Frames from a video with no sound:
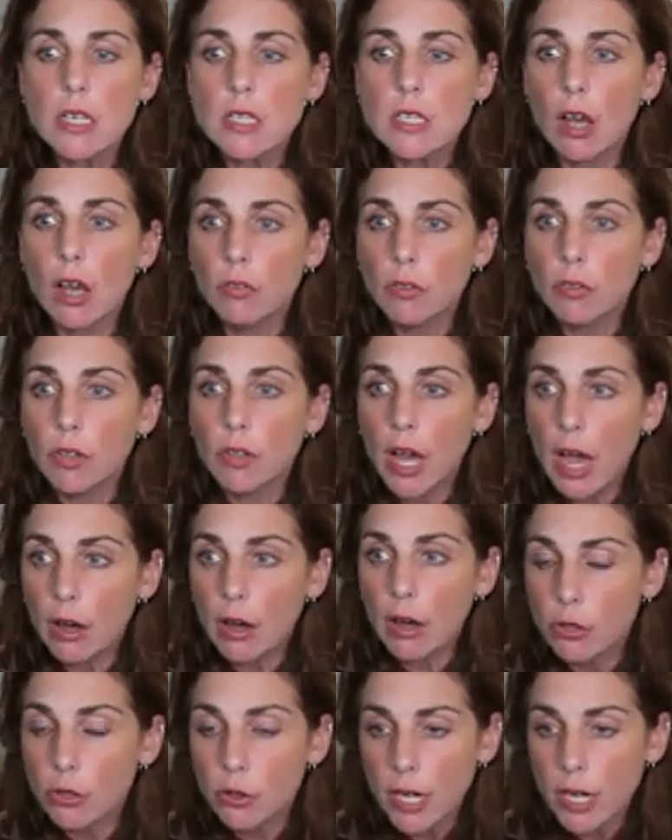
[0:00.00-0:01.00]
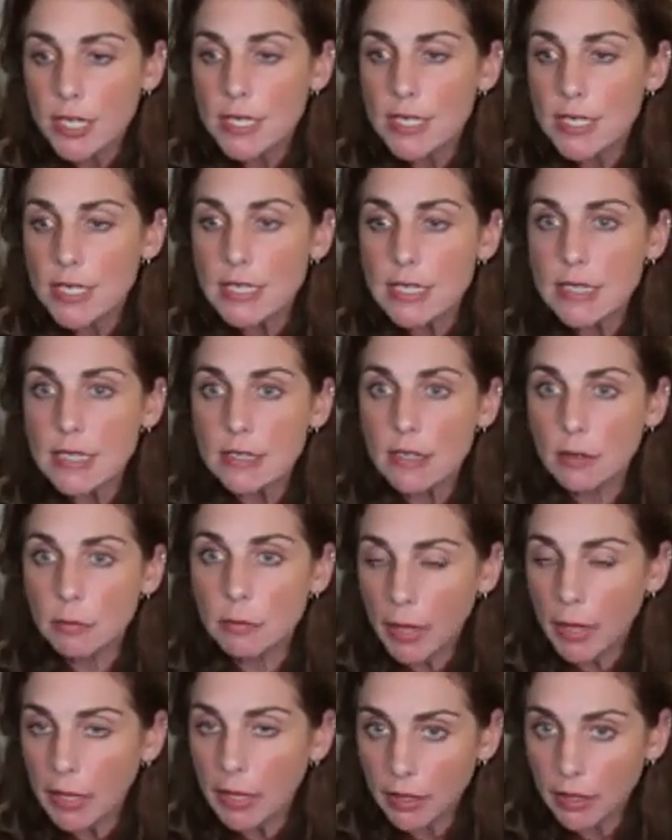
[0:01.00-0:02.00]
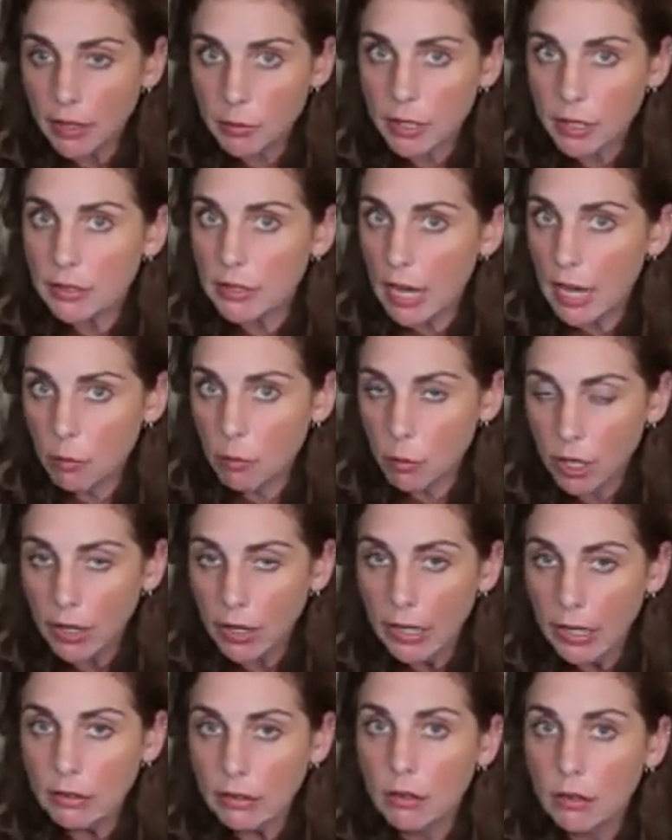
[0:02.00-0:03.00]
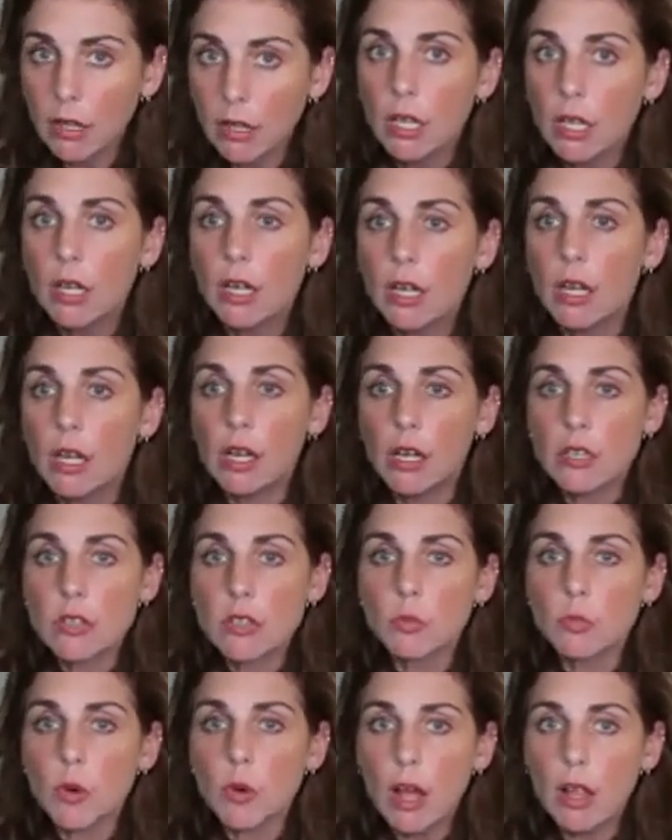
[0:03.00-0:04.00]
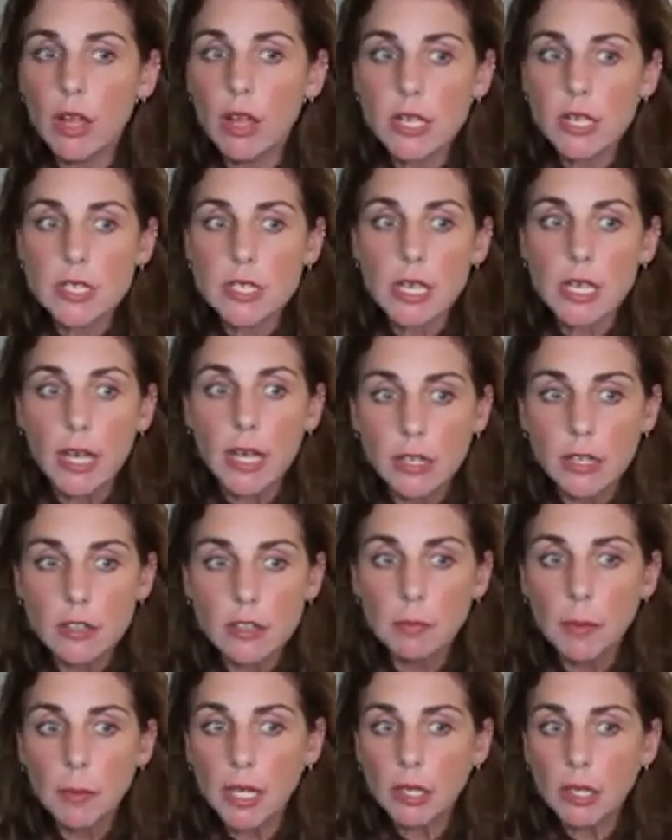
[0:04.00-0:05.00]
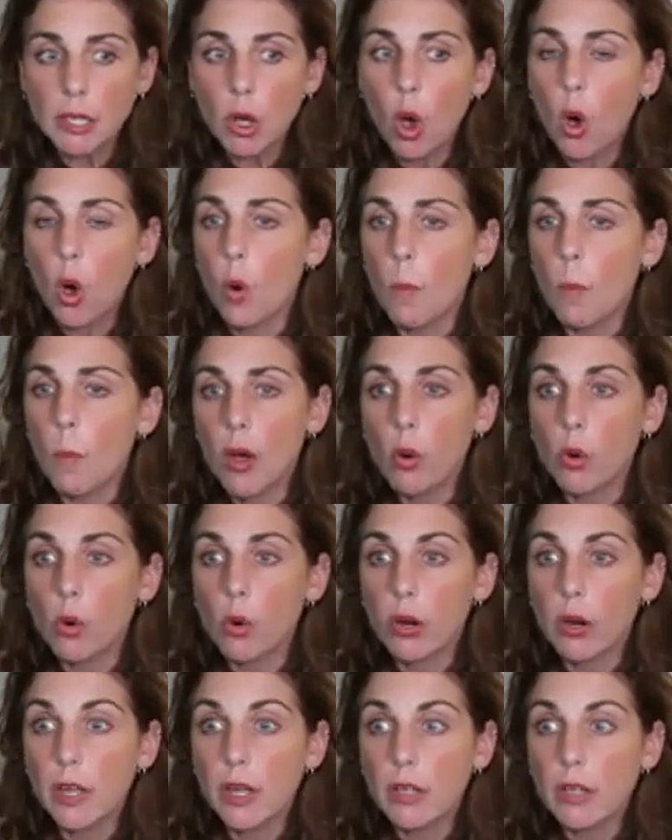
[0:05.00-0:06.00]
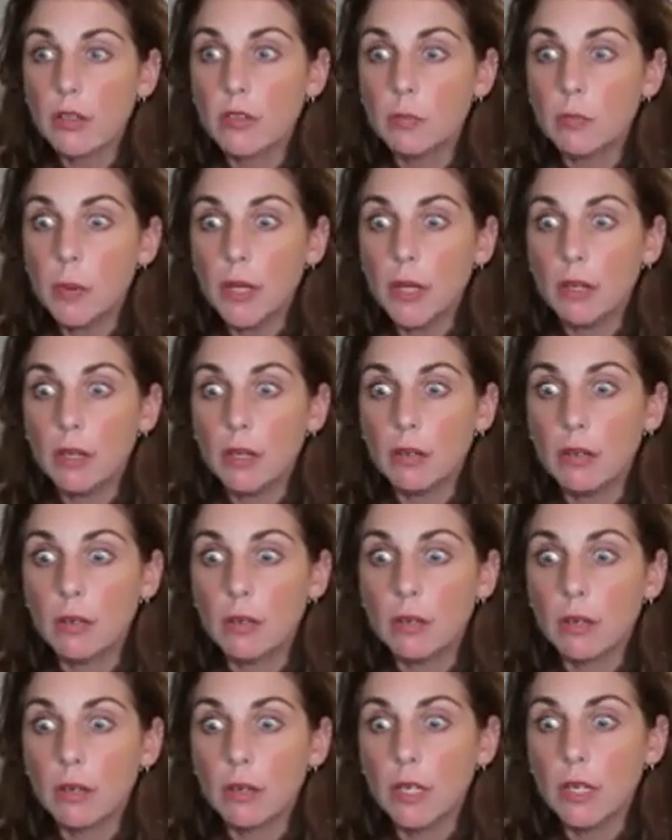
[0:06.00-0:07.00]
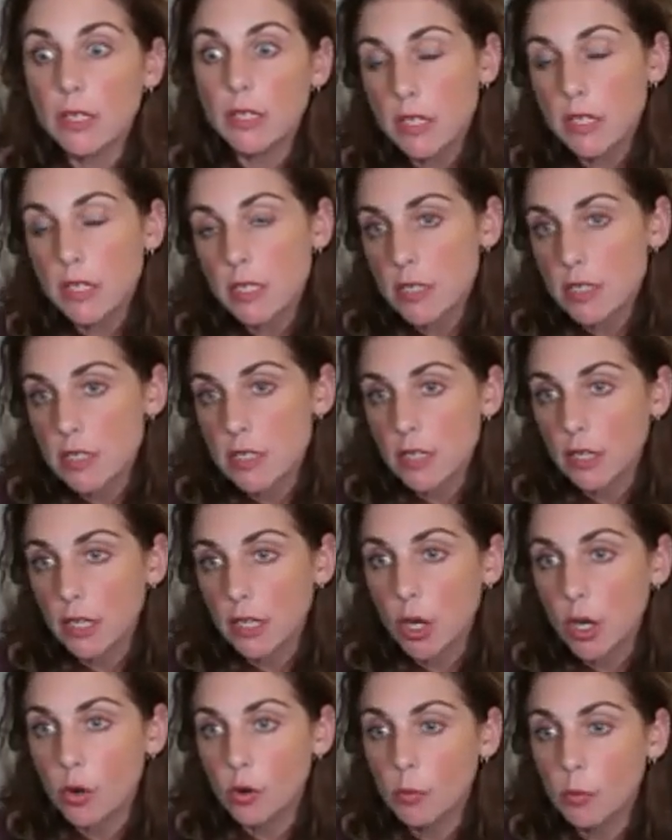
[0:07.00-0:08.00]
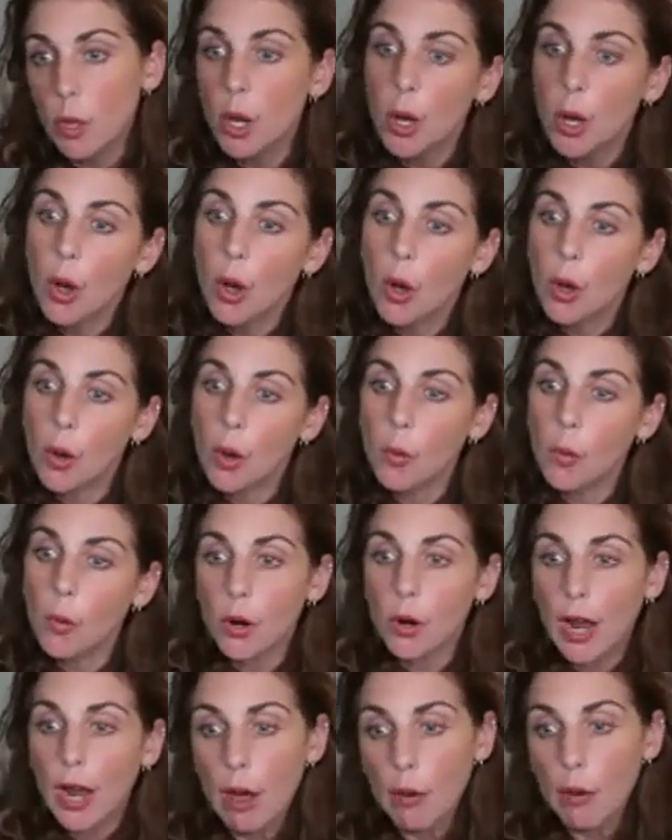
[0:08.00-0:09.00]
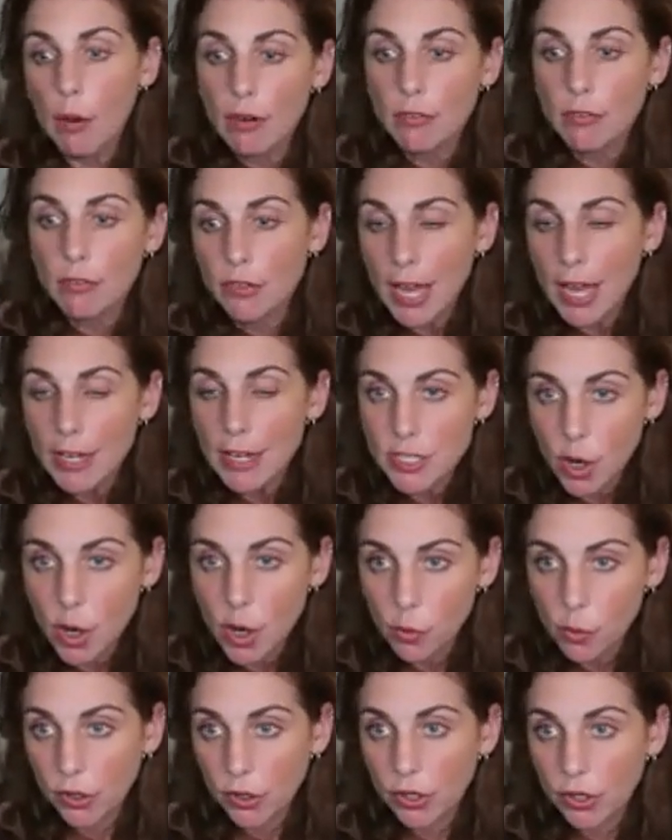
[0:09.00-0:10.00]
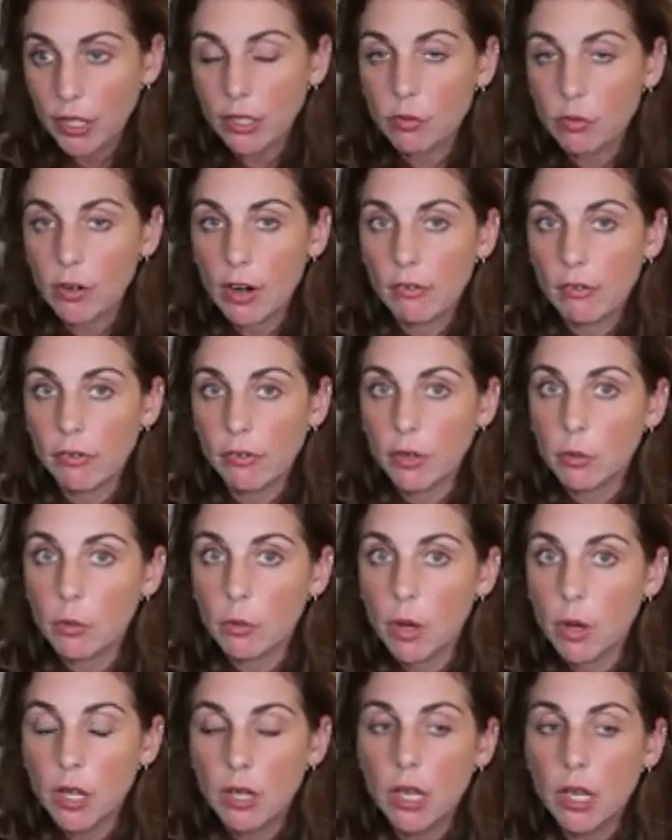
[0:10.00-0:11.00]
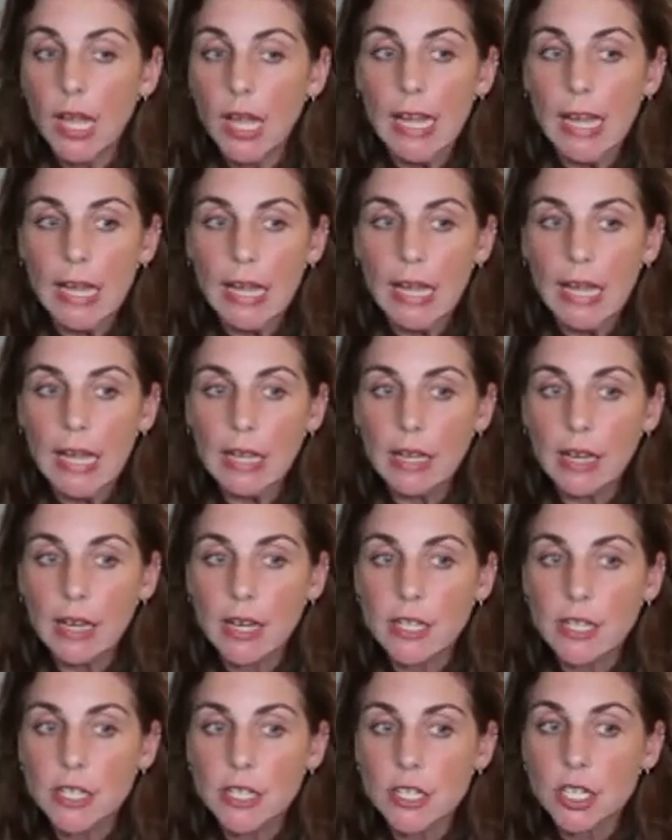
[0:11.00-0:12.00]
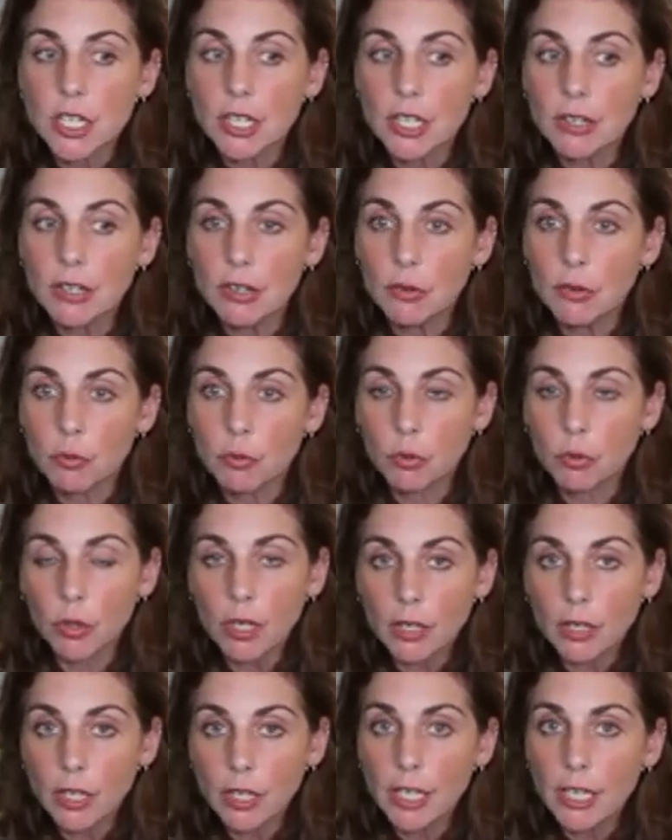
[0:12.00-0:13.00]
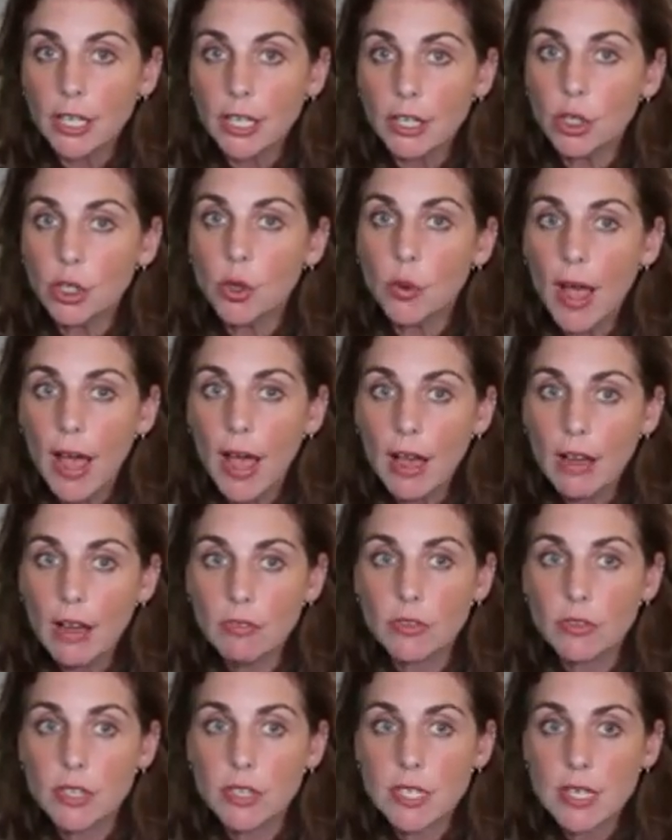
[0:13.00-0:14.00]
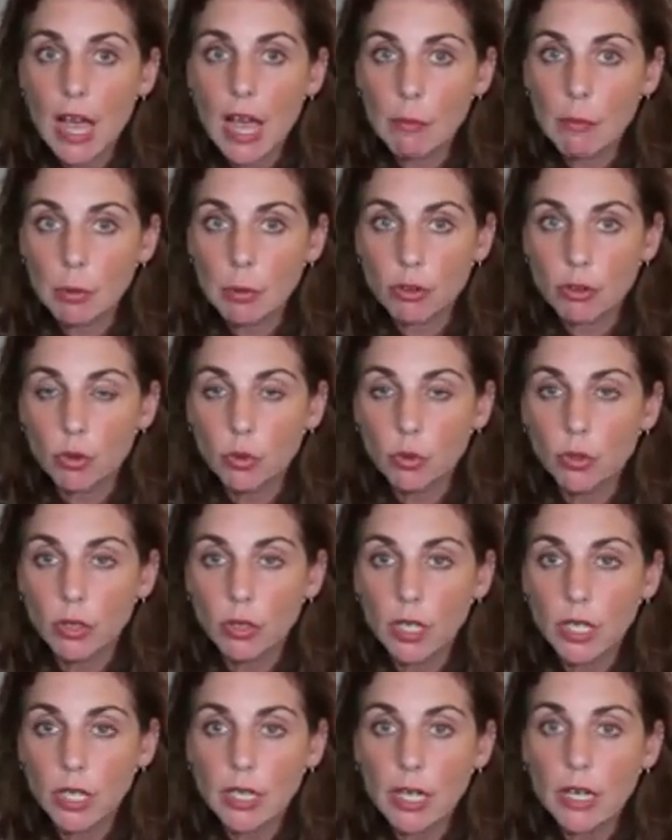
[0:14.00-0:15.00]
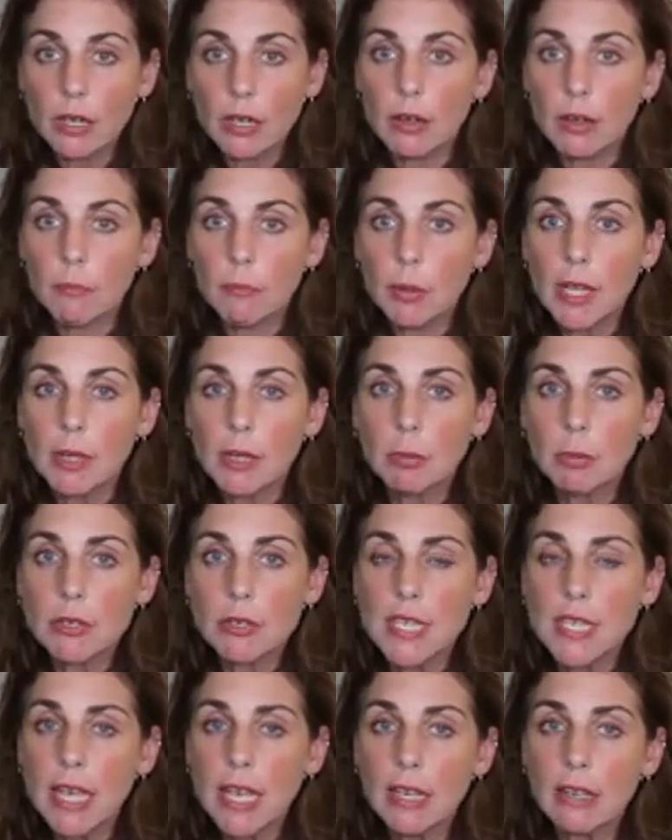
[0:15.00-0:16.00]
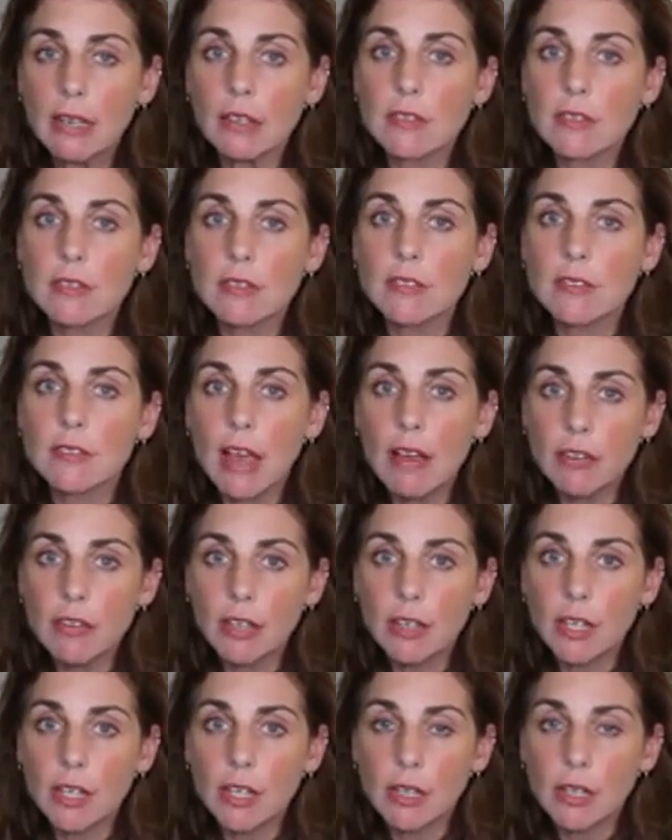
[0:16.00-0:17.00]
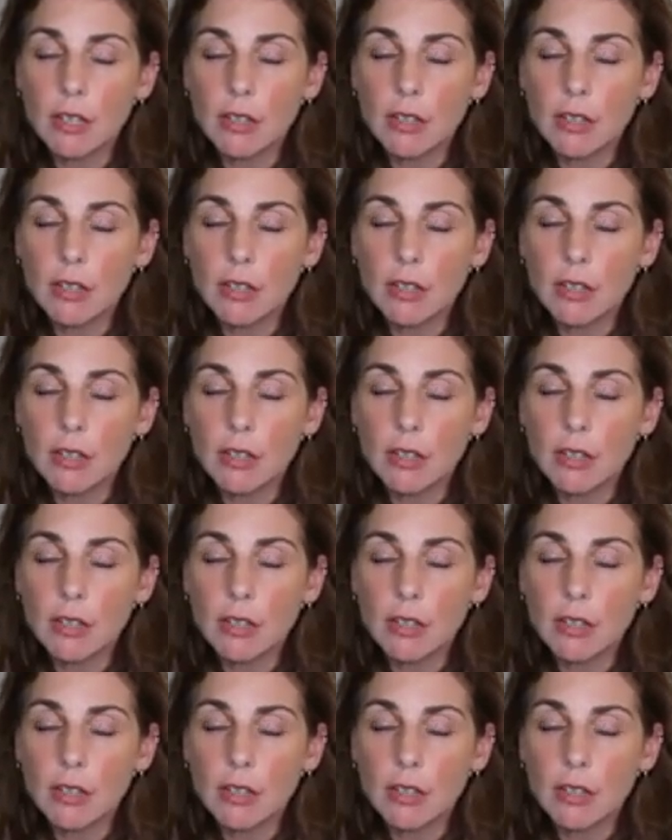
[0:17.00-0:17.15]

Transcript: of the health crisis and pandemic that we're in, as well as kids being home or kids being inconsistently home, or however that's all working for everyone. And really, you have this opportunity that people say 70%